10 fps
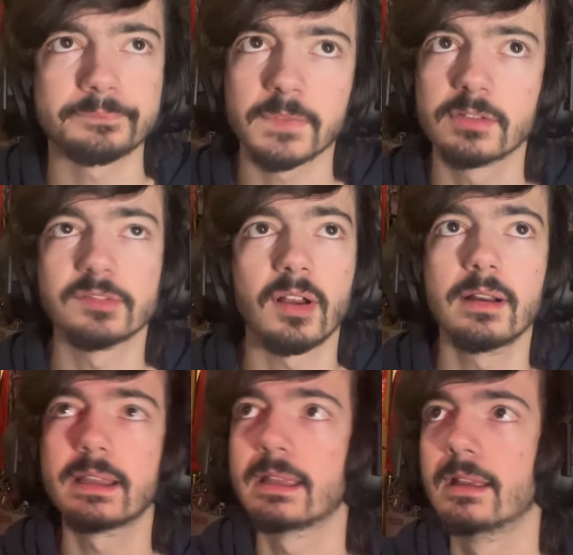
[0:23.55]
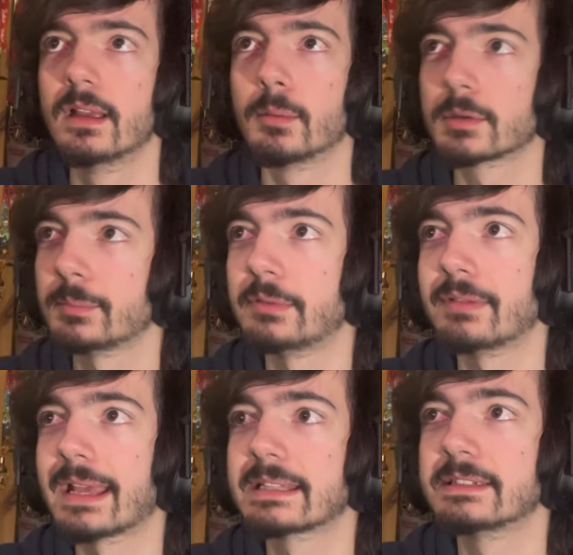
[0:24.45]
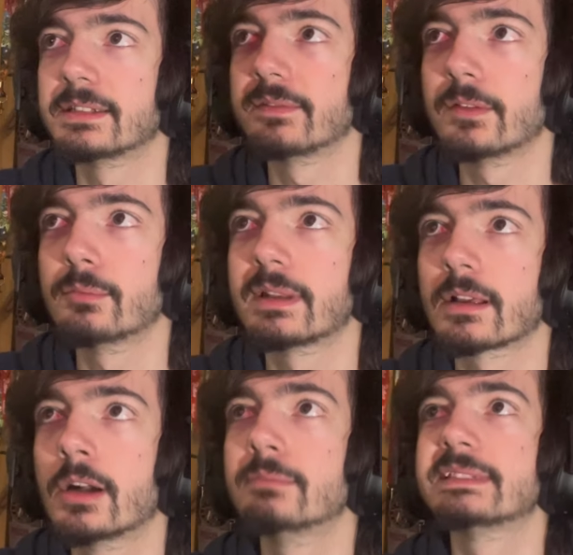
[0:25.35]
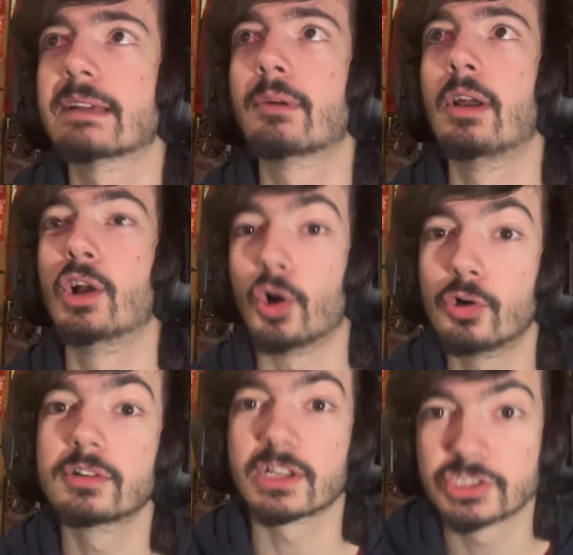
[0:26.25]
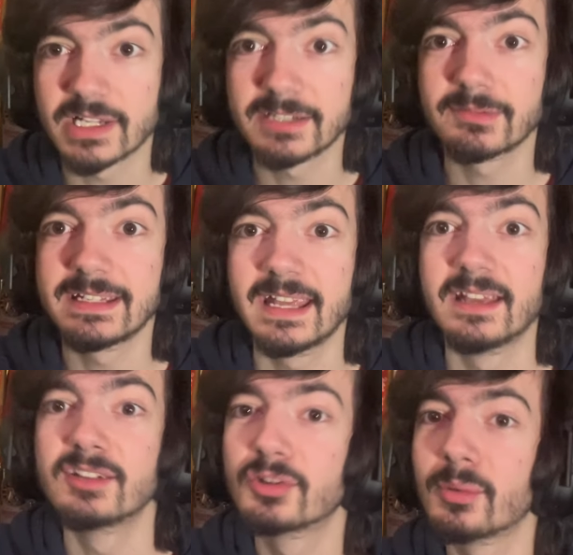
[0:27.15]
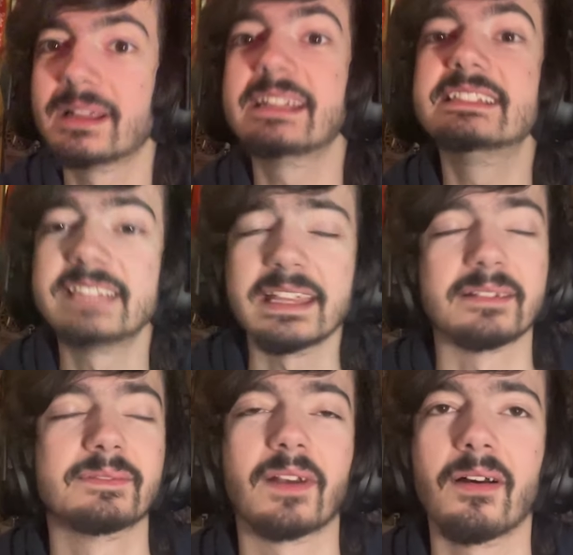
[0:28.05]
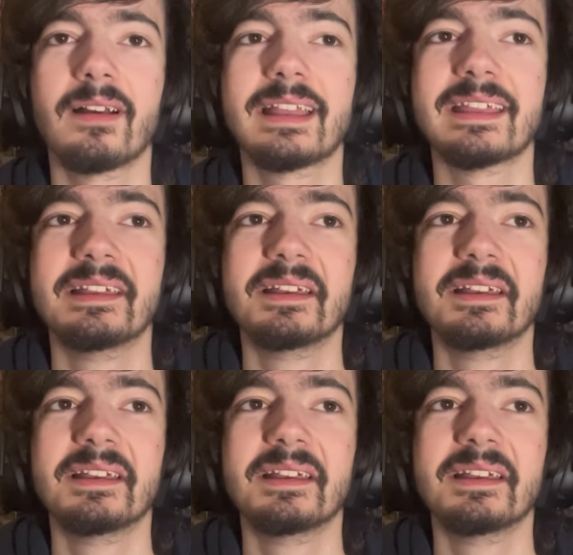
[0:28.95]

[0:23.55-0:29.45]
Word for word: because I am going to be reacting to the film when it comes out on January twenty-sixth. I...